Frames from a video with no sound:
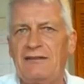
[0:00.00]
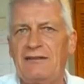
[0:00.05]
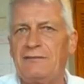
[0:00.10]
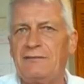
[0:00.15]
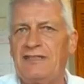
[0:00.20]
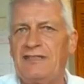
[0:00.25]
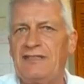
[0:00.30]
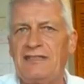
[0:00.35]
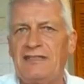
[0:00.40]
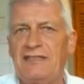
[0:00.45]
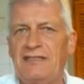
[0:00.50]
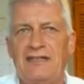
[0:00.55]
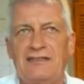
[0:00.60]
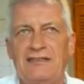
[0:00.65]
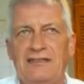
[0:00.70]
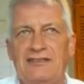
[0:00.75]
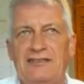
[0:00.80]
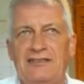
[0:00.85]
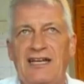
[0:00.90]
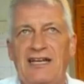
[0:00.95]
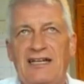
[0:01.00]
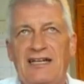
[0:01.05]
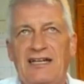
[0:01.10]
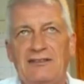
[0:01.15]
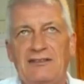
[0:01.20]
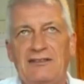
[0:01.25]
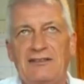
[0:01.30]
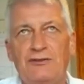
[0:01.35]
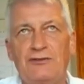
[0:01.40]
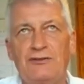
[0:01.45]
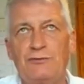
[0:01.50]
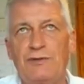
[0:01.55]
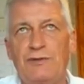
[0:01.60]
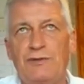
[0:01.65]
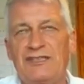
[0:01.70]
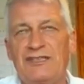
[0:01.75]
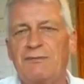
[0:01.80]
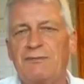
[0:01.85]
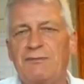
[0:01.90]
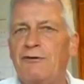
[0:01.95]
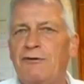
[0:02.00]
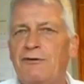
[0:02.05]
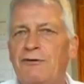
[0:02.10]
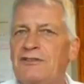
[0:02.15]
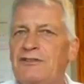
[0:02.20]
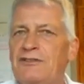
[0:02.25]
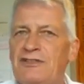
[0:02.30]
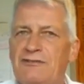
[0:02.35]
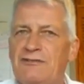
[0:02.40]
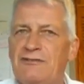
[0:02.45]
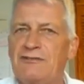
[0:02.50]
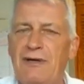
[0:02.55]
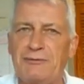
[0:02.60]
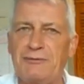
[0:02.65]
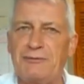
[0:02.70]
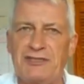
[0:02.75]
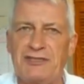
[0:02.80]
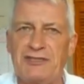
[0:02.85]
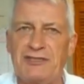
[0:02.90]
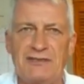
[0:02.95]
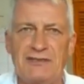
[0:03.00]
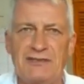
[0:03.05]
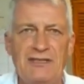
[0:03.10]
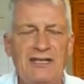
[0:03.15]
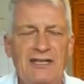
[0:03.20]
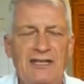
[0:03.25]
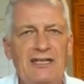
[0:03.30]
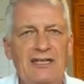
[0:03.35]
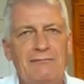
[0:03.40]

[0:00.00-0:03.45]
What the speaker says: We started to explore disruption.